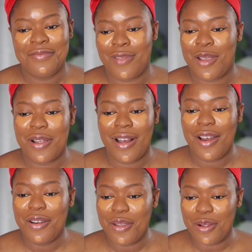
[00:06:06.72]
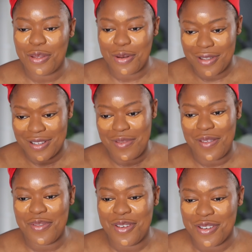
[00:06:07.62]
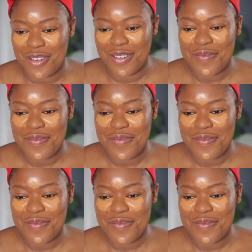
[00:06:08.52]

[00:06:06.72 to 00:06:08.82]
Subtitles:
You're clearing your throat in my video.